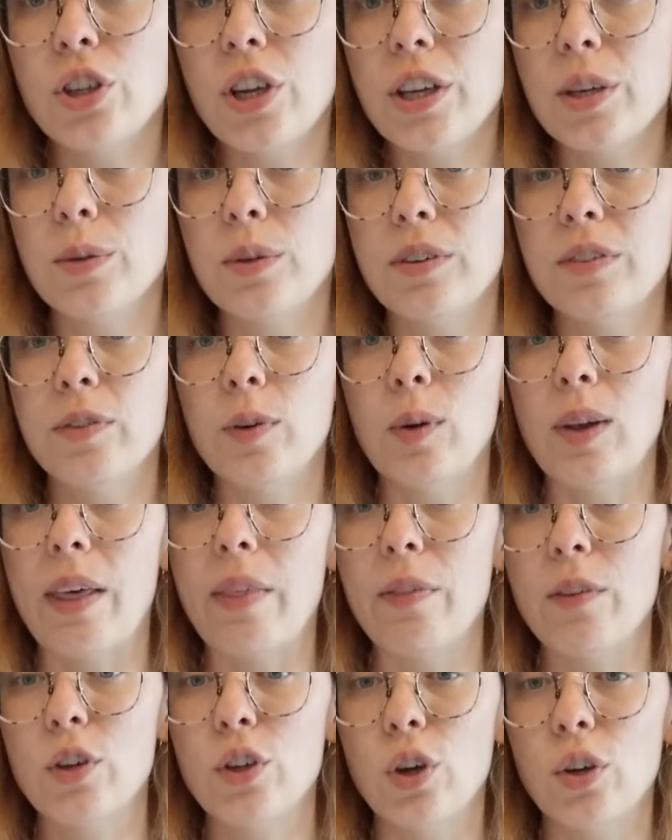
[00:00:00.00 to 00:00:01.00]
you a full
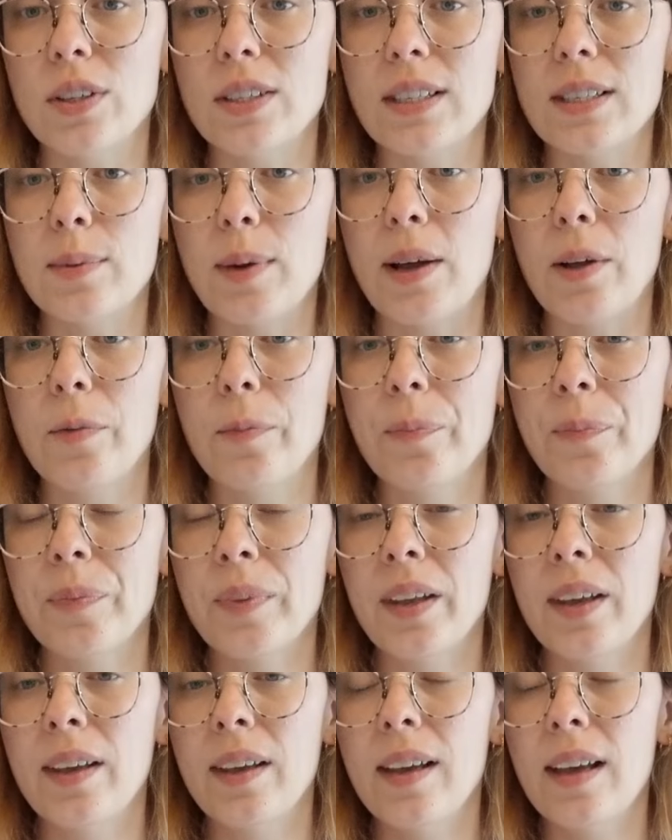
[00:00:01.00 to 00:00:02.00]
length shot as well.
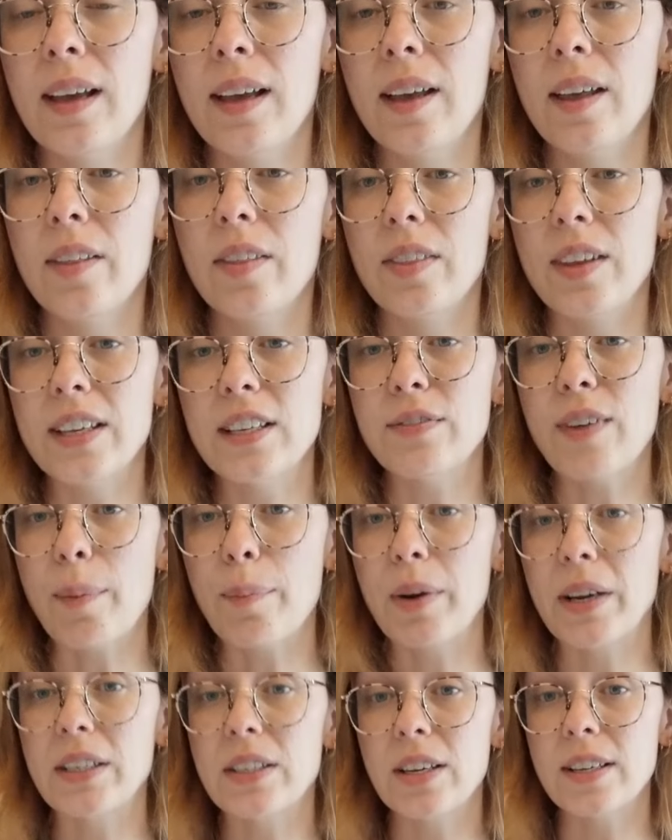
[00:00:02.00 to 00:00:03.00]
This
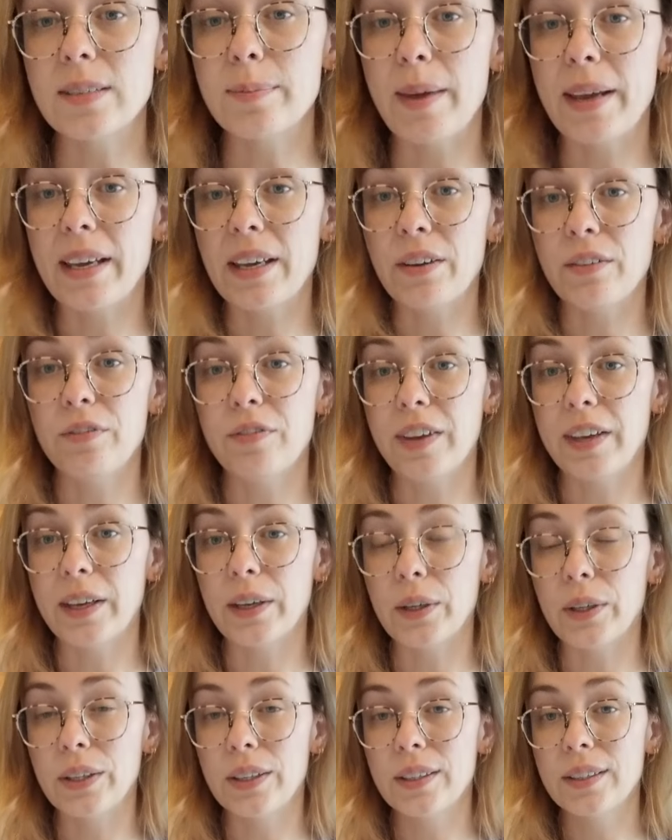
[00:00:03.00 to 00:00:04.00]
fabric does make it
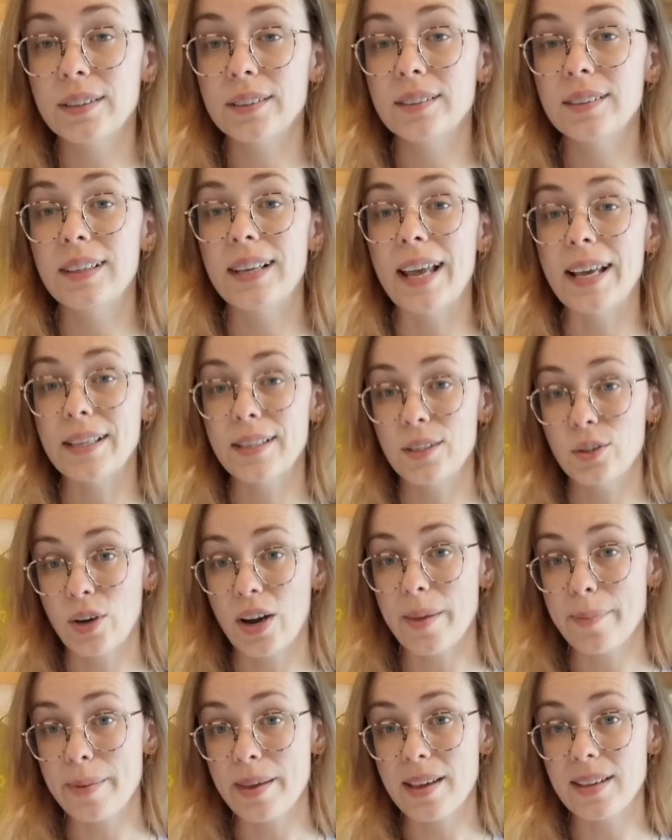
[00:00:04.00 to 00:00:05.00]
feel less
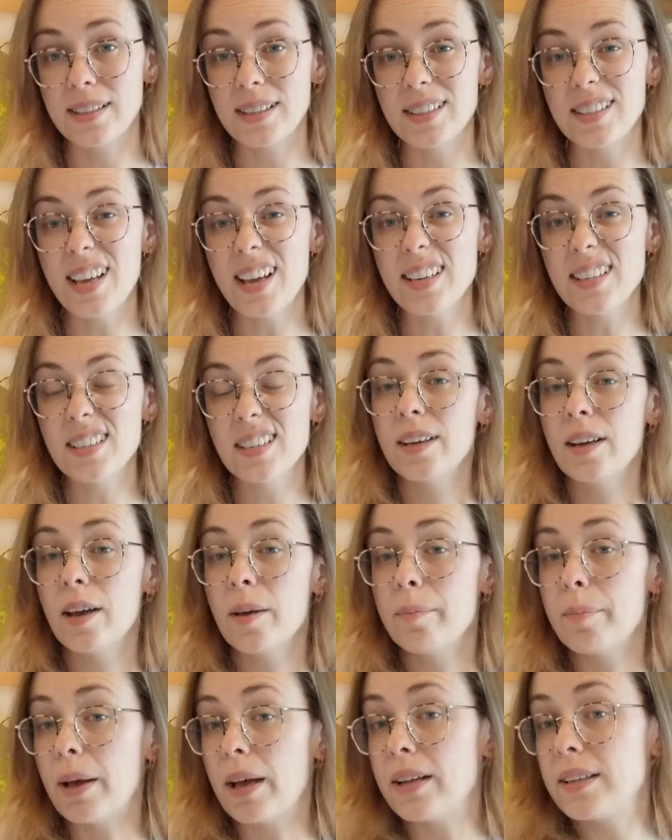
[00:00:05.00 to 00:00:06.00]
drapey, as I said,
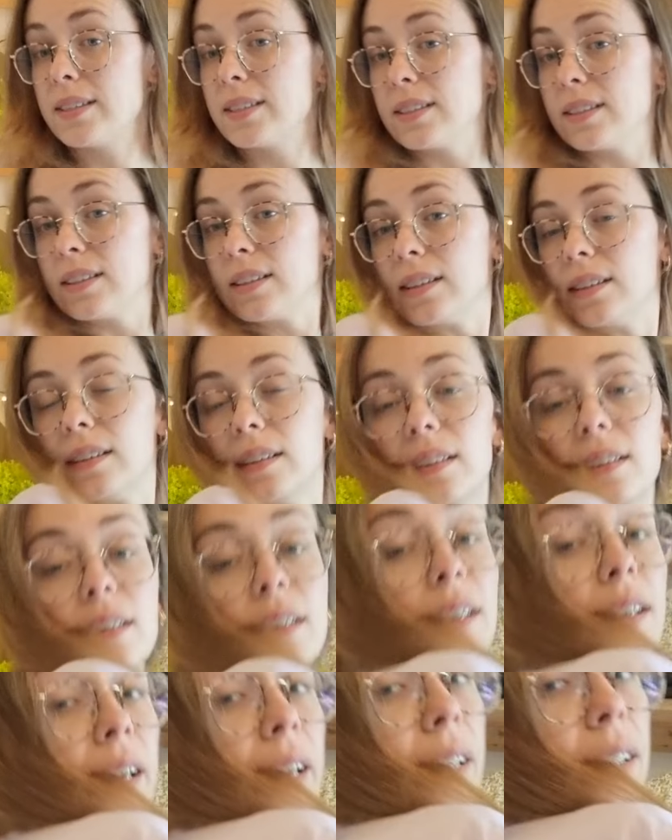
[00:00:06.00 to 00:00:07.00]
but
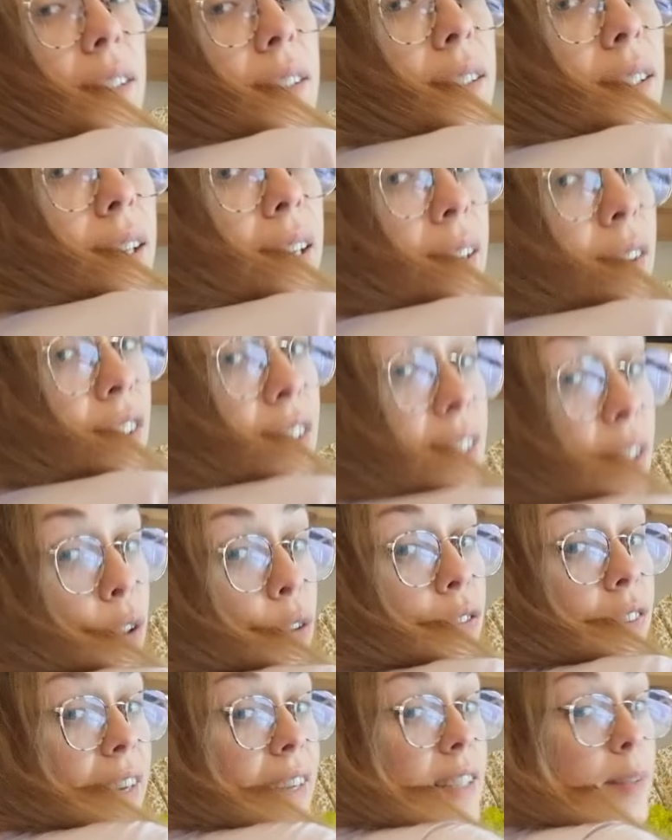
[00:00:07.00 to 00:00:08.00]
it still
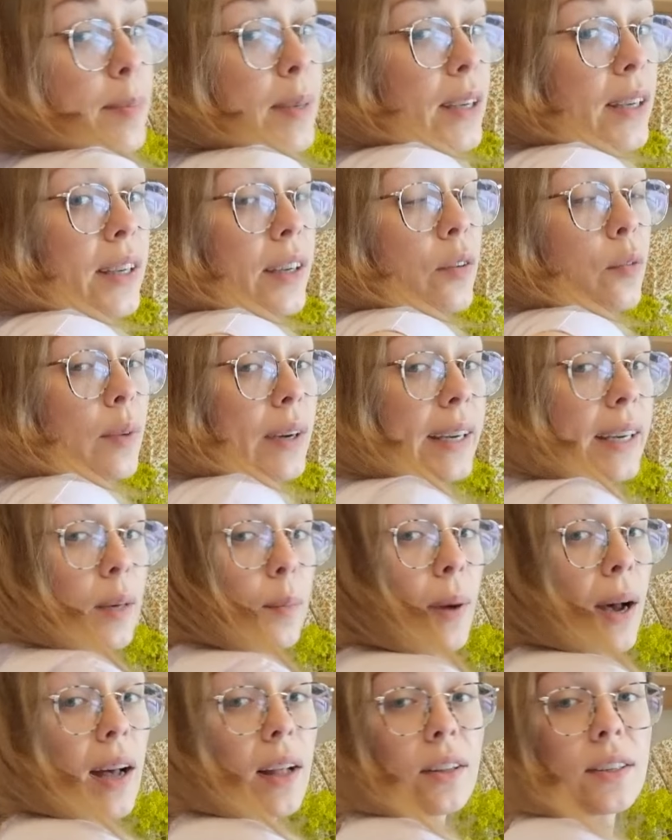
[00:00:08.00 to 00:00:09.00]
fits me really
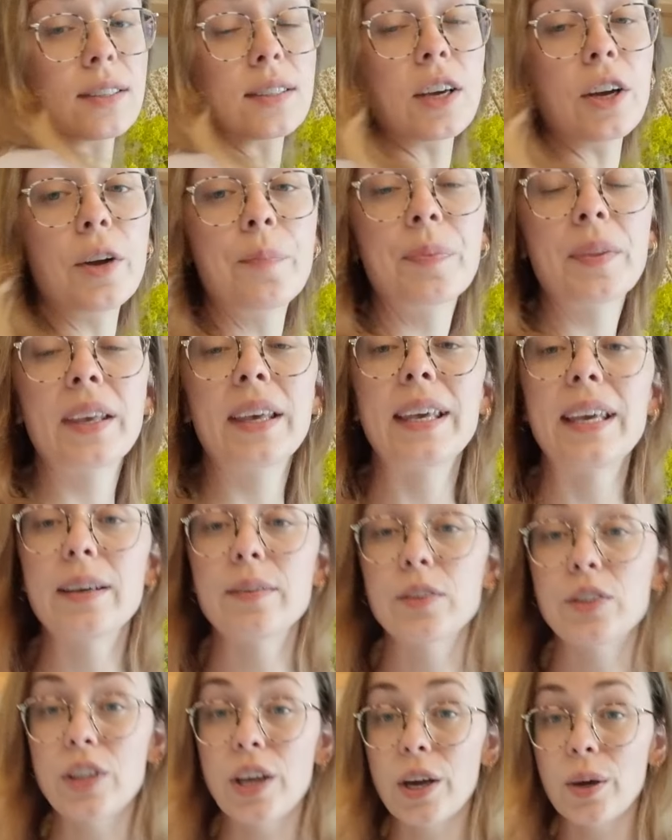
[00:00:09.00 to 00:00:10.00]
well. So
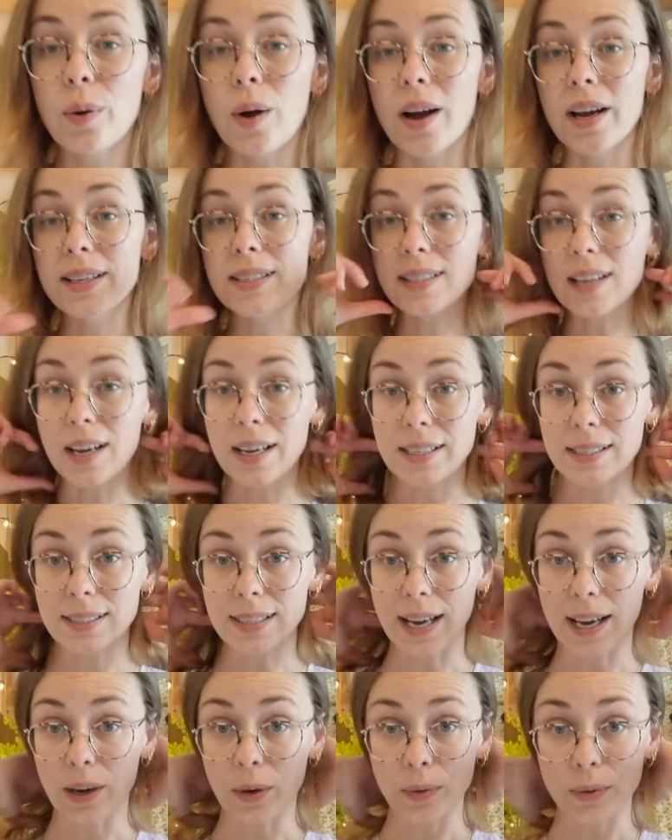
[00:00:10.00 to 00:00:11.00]
even though I size
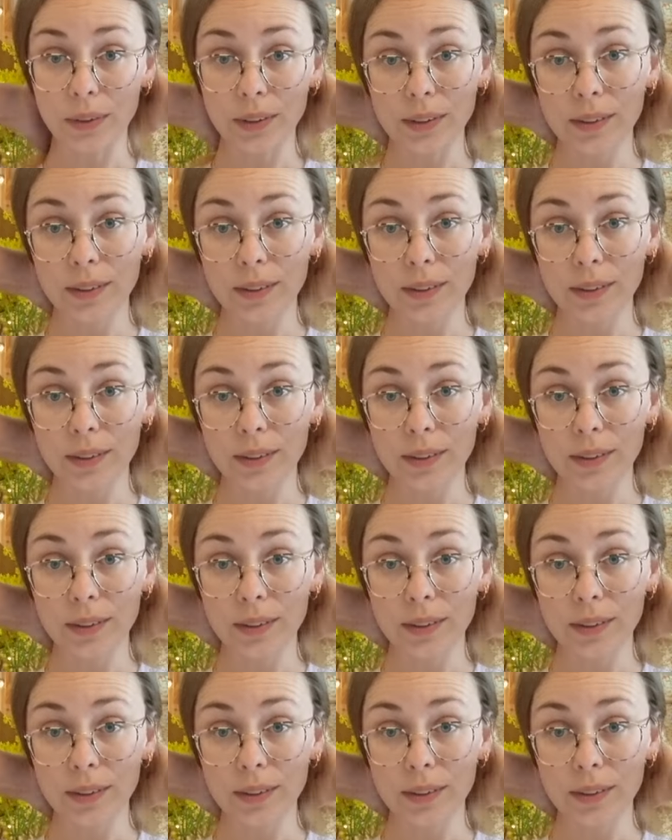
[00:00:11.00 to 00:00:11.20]
down